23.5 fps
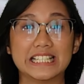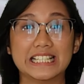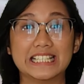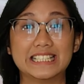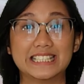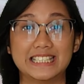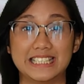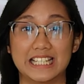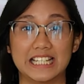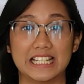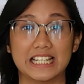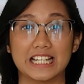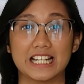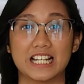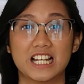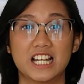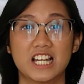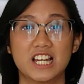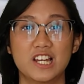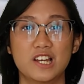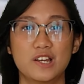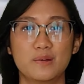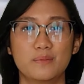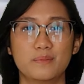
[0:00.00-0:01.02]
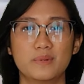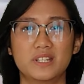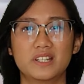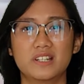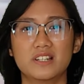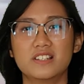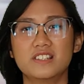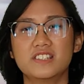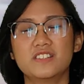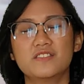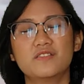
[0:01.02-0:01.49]
D.C.
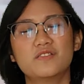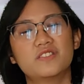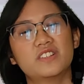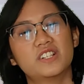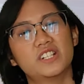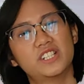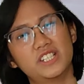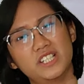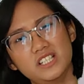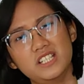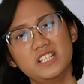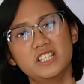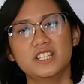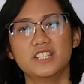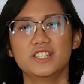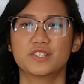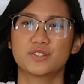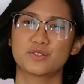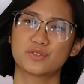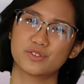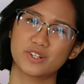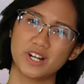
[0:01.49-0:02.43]
because of Virginia's